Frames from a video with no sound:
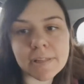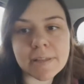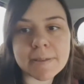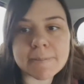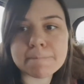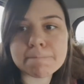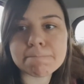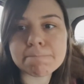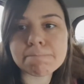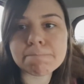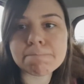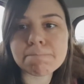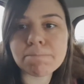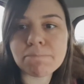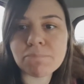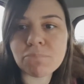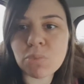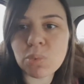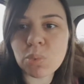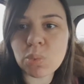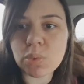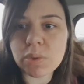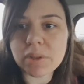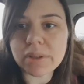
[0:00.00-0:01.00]
Yeah,
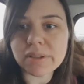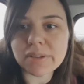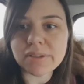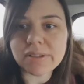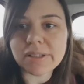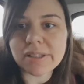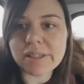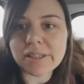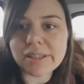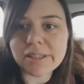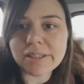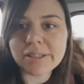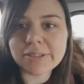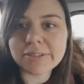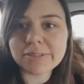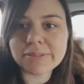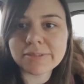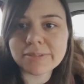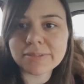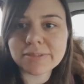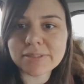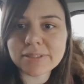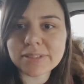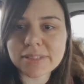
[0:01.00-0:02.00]
we'll see.
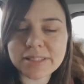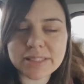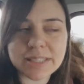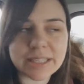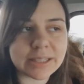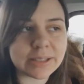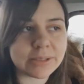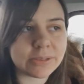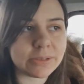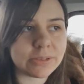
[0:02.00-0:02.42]
So yeah,